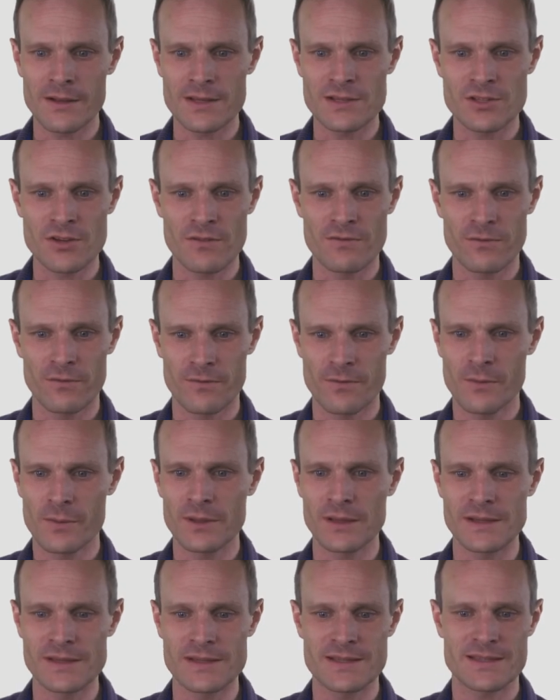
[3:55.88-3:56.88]
So
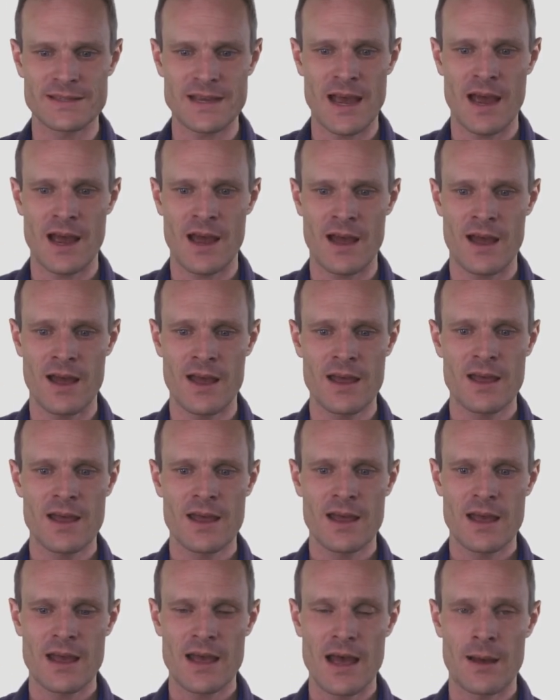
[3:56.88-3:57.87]
fulfillment lists are
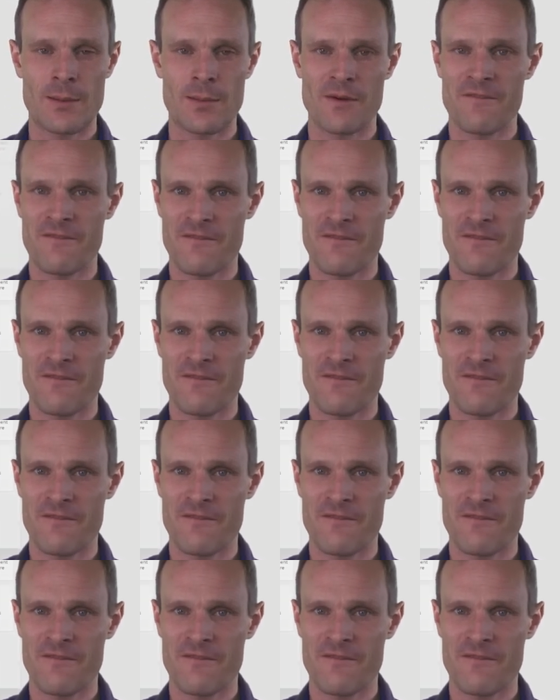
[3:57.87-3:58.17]
a